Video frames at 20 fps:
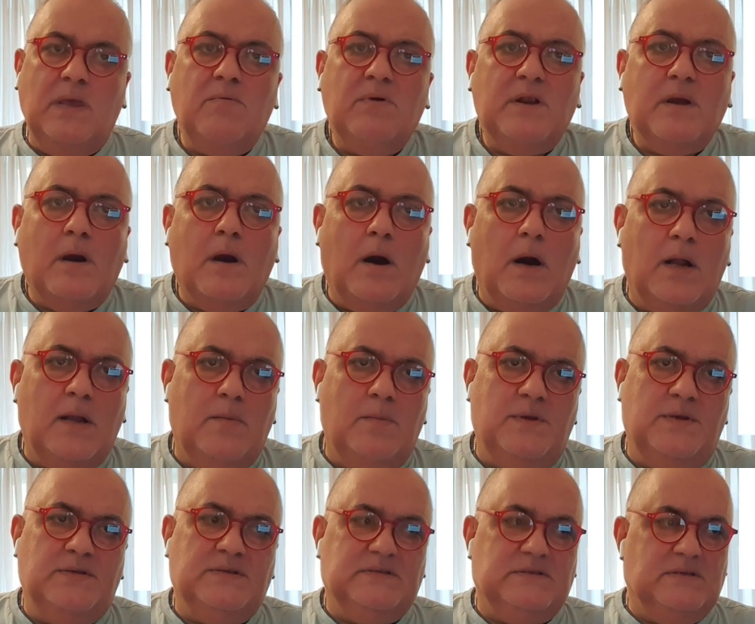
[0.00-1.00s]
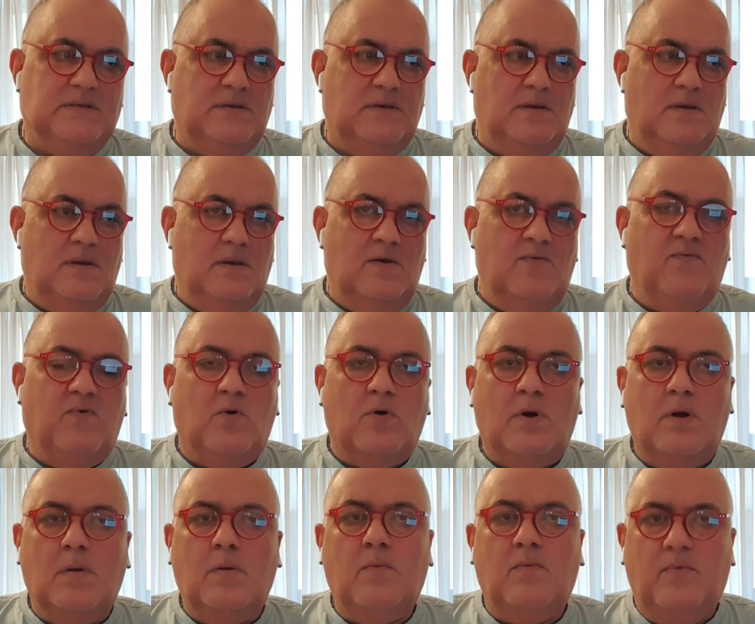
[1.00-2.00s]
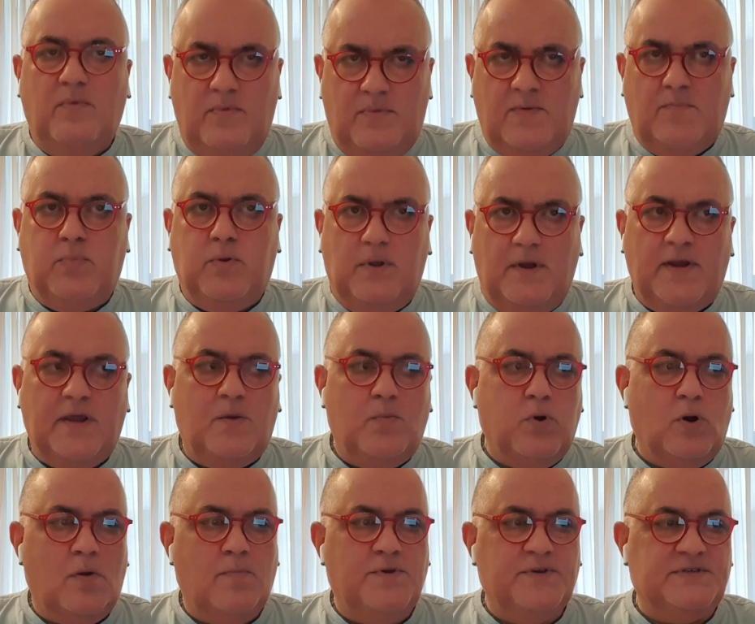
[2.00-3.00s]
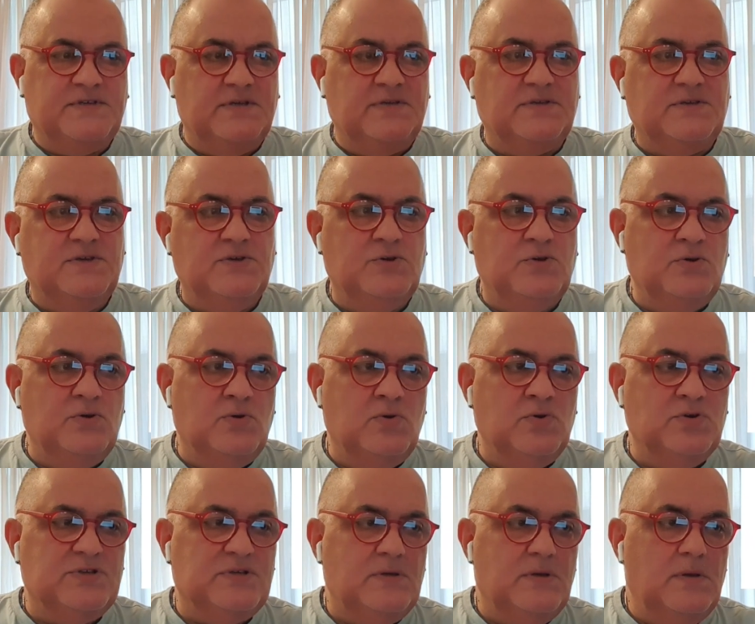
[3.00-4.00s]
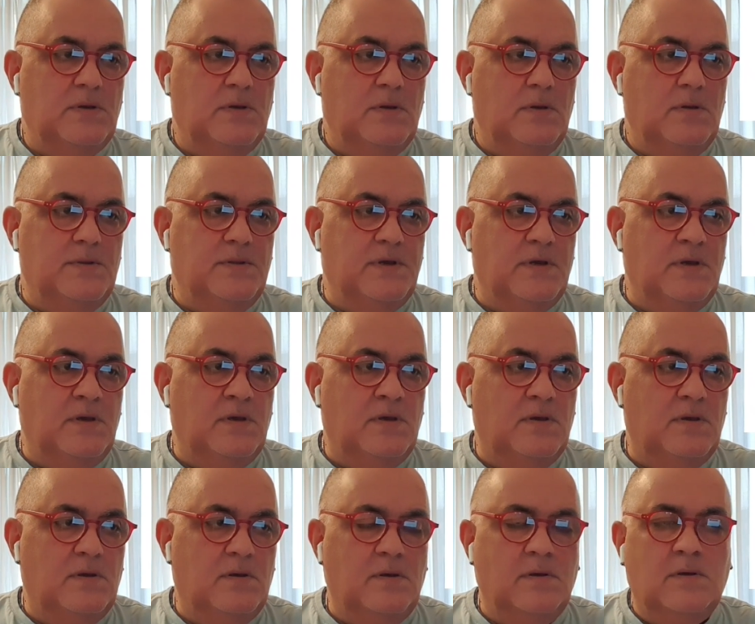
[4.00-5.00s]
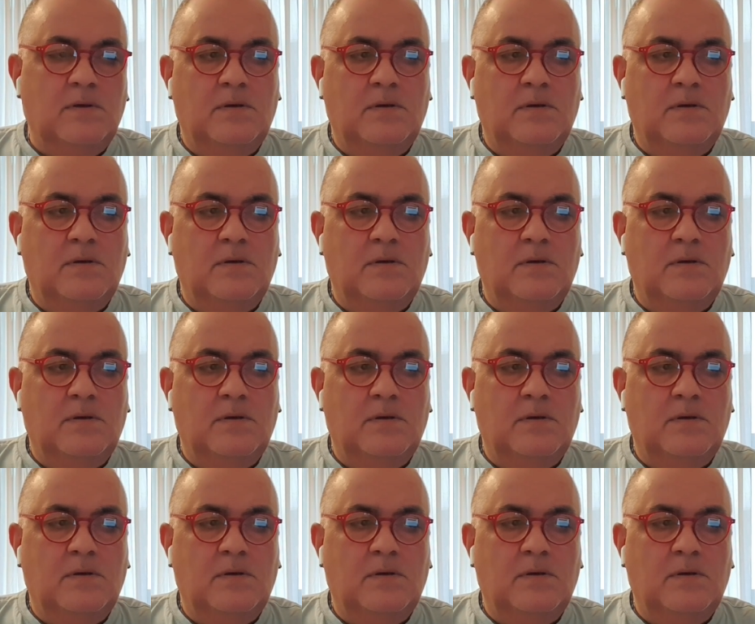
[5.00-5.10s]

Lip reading: even economists, for the planning purposes use the